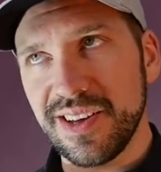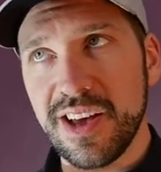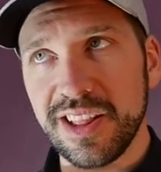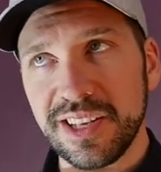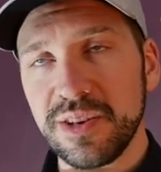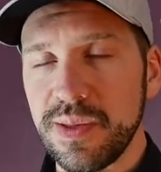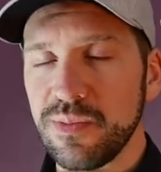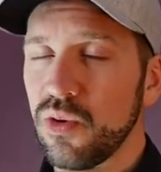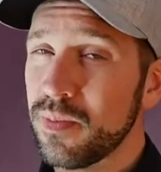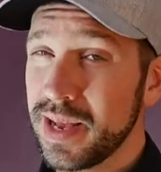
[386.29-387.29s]
a little bit
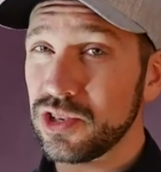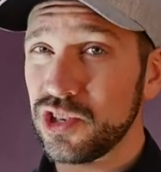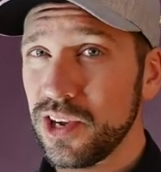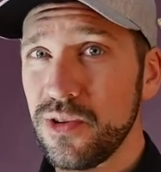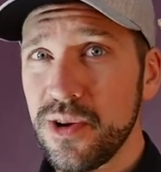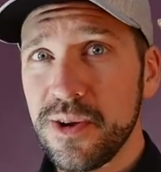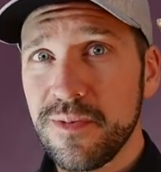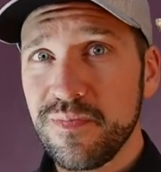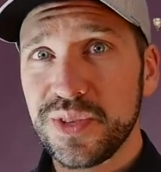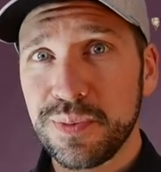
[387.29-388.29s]
more macho
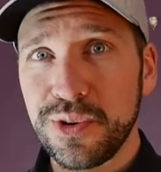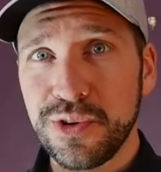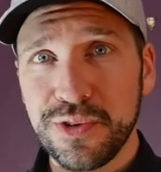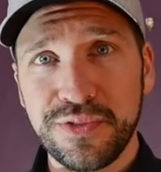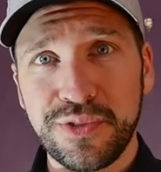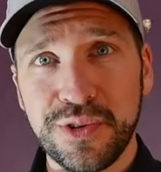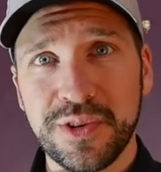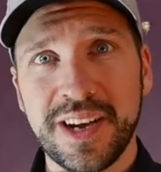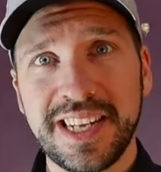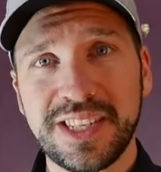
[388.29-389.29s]
to pure
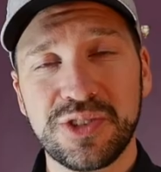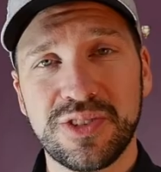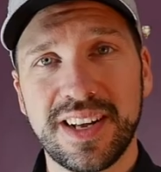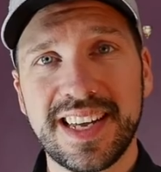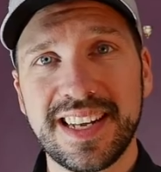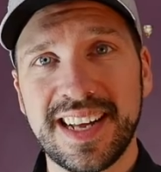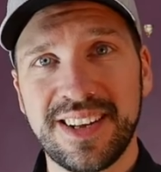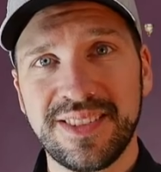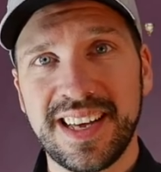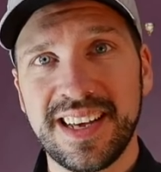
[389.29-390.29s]
four iron to strike it
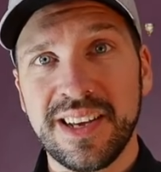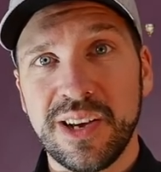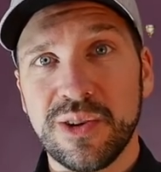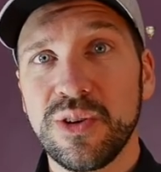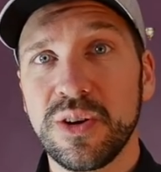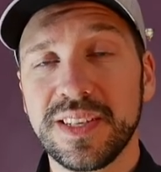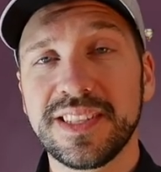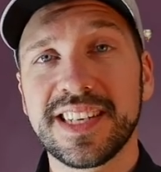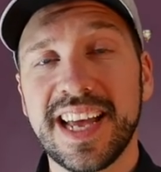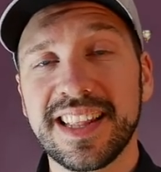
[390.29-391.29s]
down there rather than
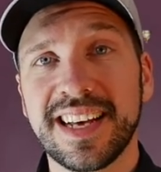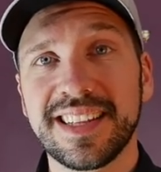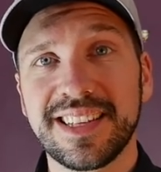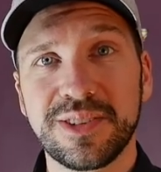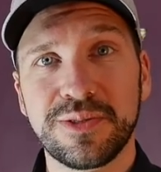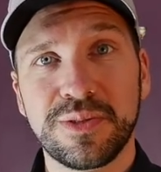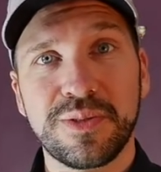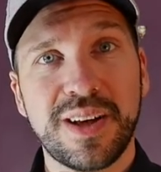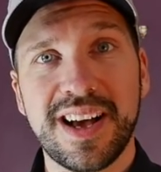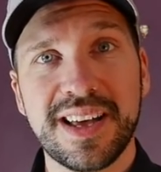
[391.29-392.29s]
to get that little
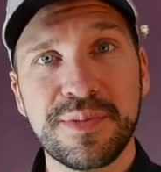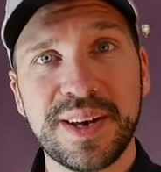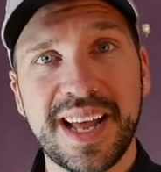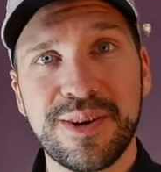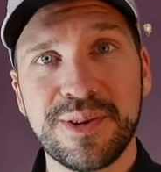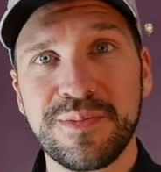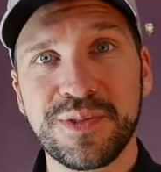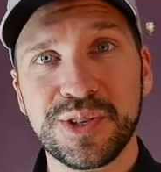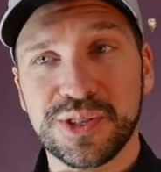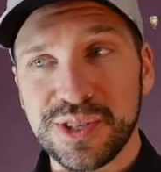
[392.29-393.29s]
hybrid out
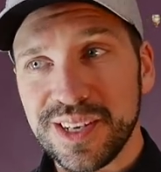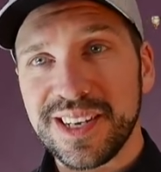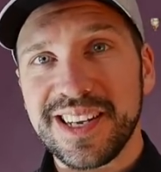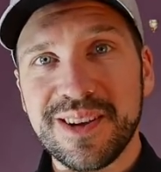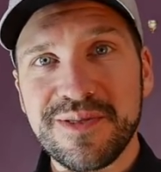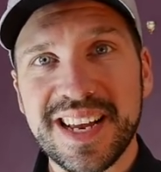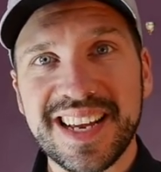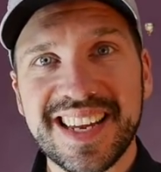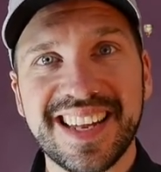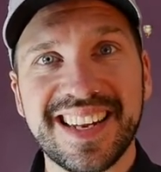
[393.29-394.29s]
and just you know
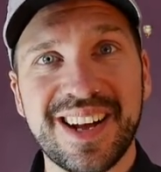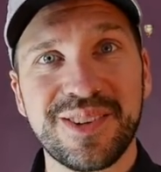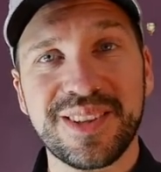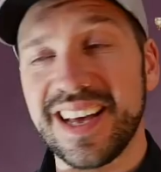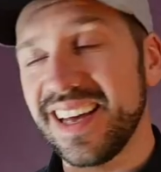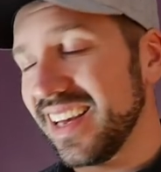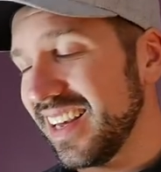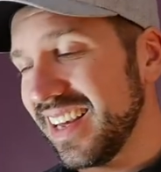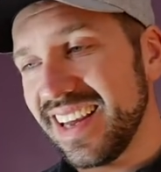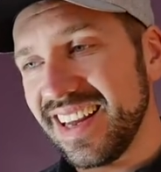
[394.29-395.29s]
dink it down there. it,
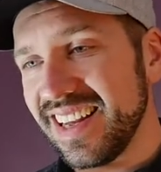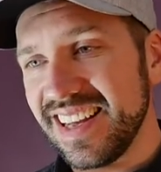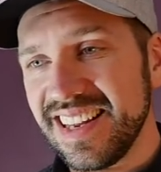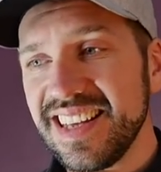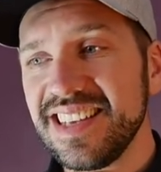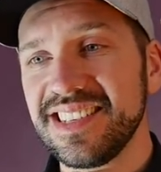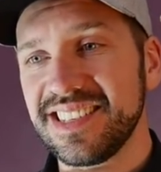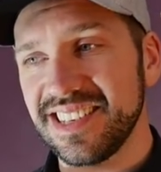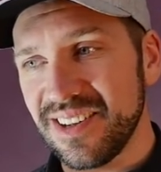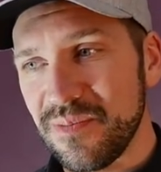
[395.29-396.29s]
it
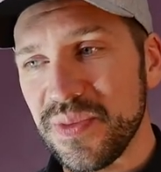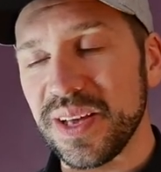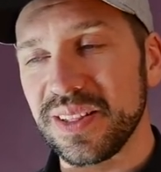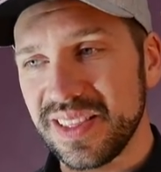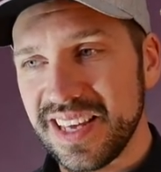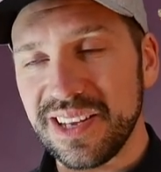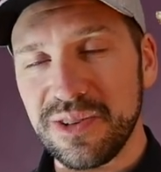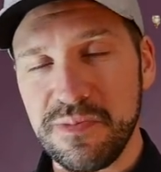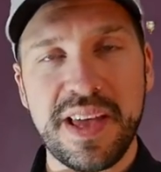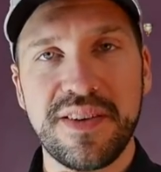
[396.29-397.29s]
is a
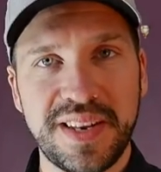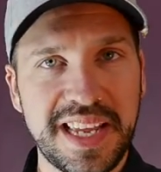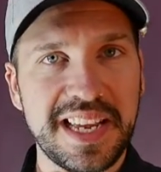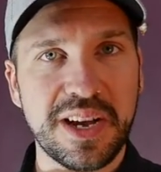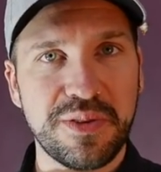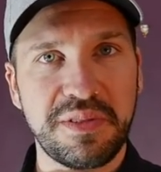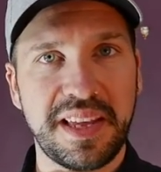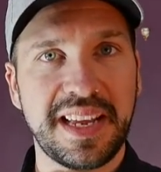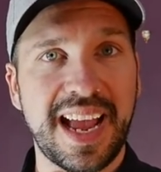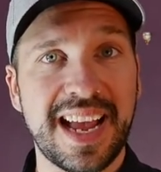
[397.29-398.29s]
little bit of an ego
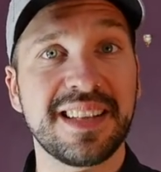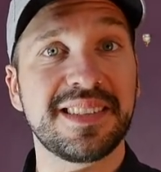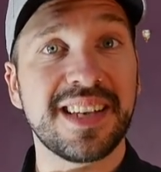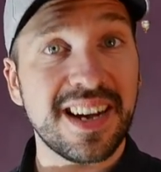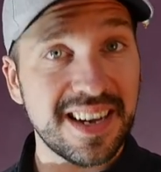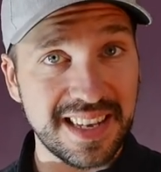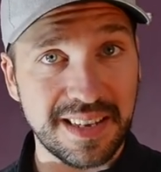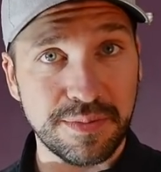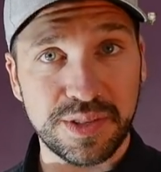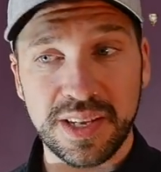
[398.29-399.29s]
thing at
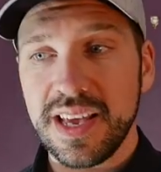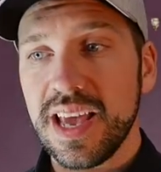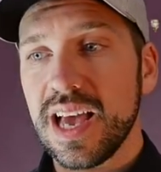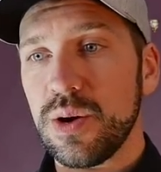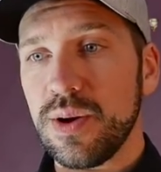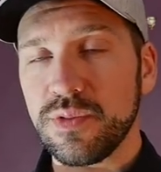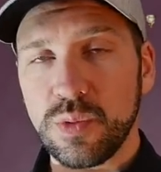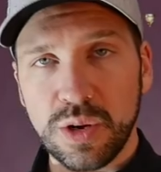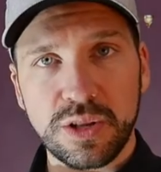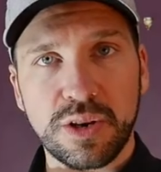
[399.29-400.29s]
times. However,
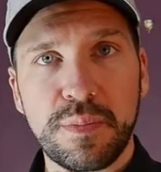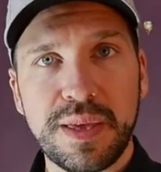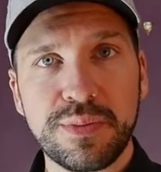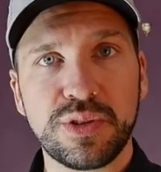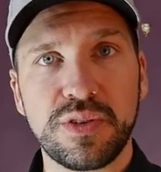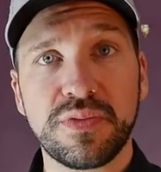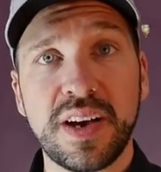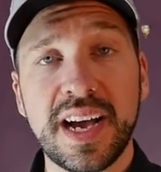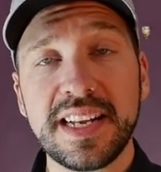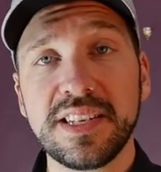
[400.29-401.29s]
what a lot of people do
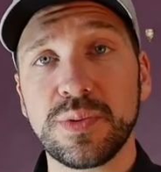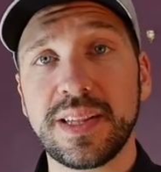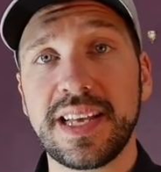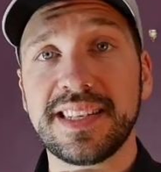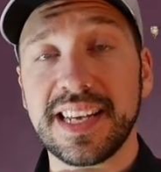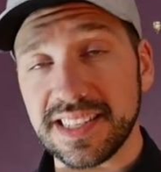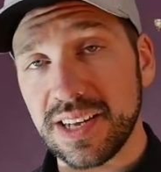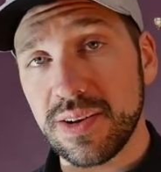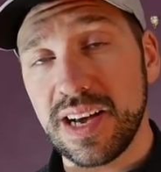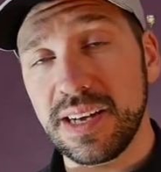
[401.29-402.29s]
find is when they test
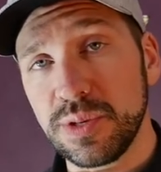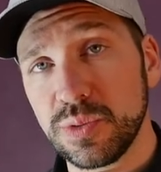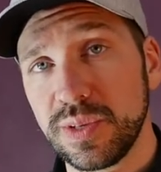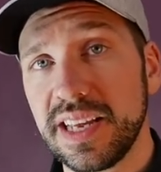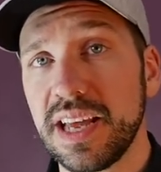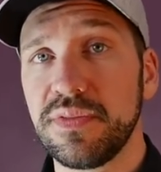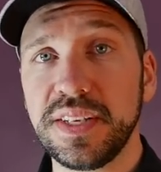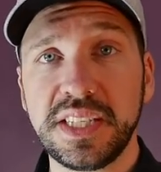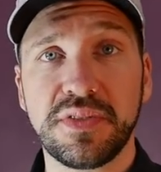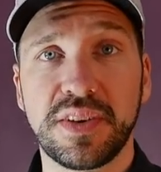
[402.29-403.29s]
out hybrids, when they get
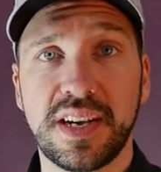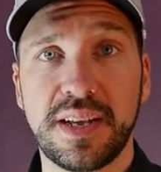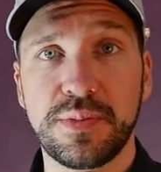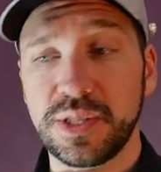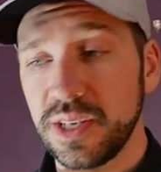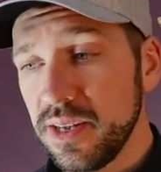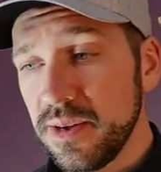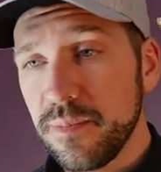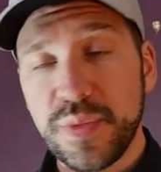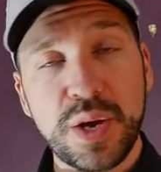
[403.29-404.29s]
fitted for hybrids,
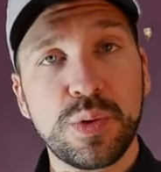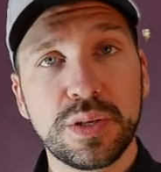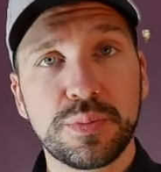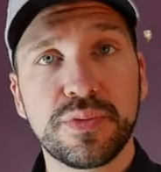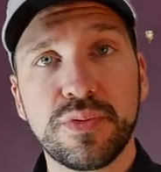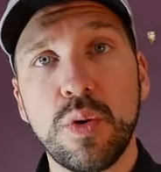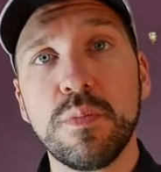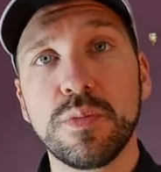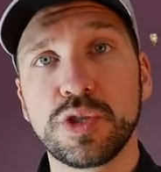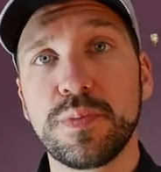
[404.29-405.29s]
they will
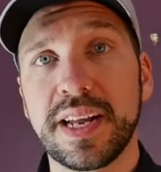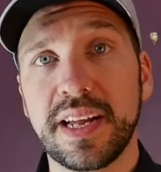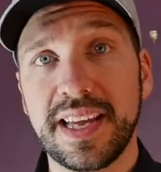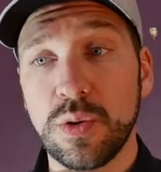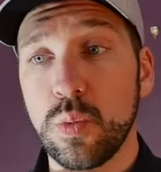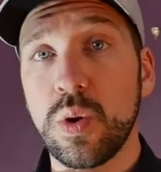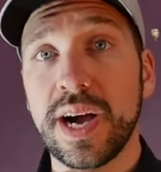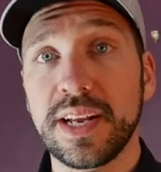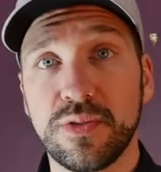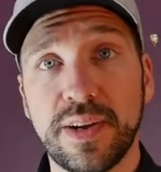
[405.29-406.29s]
perform much better in a
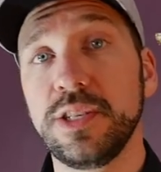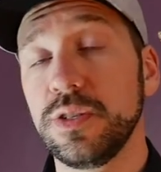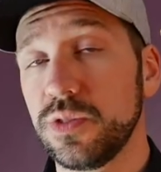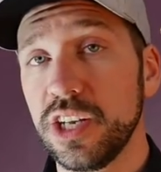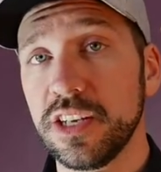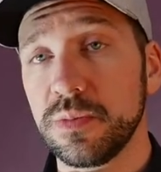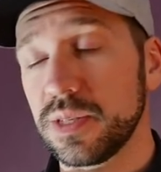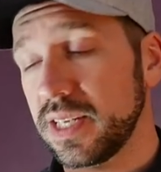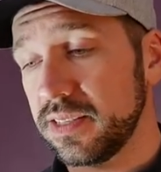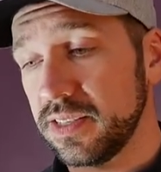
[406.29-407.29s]
wider range of
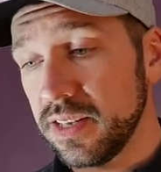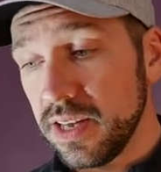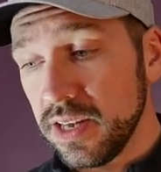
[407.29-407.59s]
circumstances.